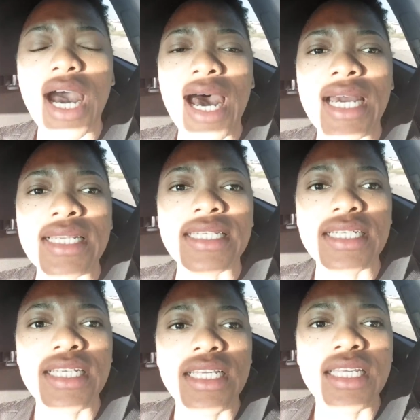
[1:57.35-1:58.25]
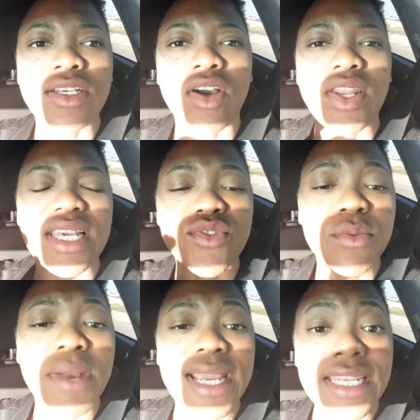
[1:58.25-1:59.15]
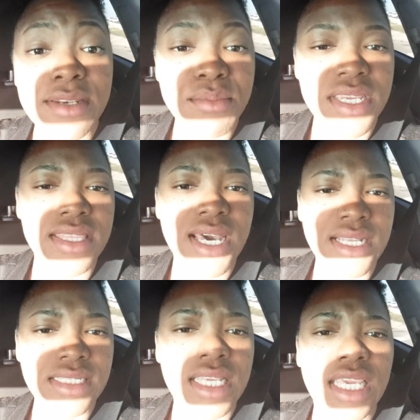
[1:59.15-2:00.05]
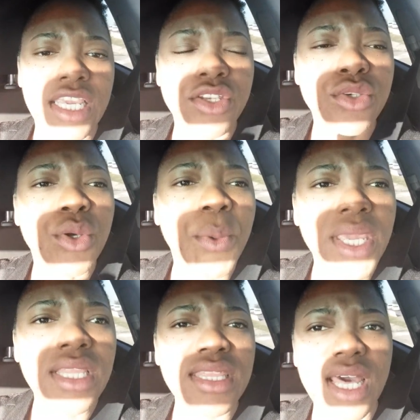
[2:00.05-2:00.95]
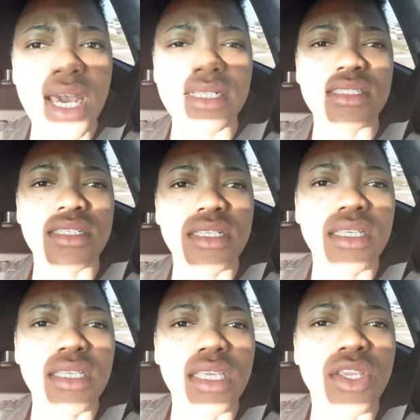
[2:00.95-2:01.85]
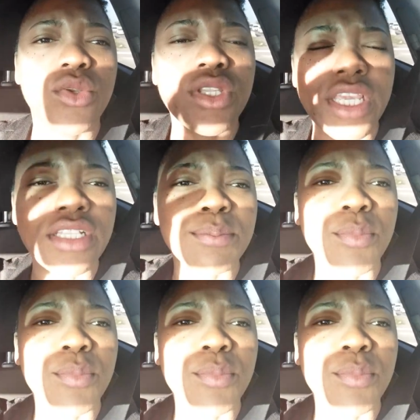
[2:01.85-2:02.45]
And God has reminded me that in doing that, in